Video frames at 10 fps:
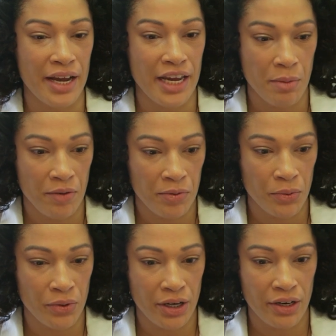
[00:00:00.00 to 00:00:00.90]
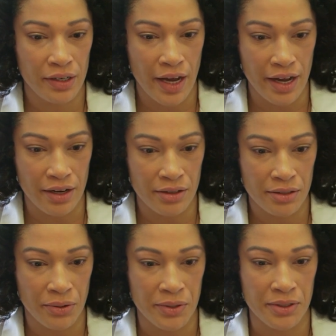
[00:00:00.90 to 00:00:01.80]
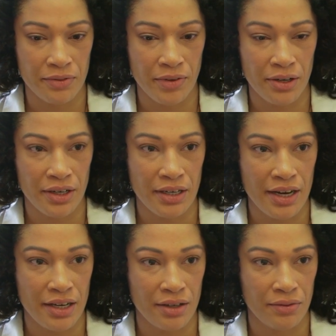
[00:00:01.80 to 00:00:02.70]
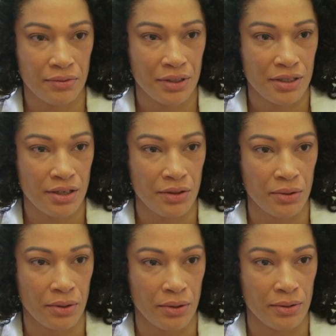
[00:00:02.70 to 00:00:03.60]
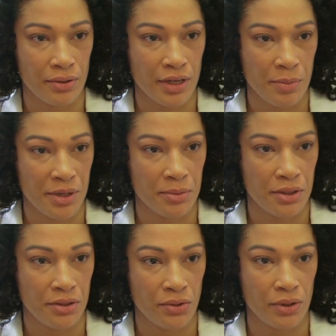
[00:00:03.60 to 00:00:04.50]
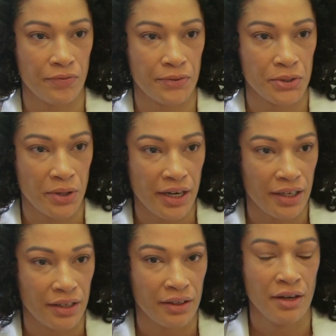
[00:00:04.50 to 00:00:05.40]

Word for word: I came up from North Carolina, so I was a very naive Southern girl coming up to New York for training.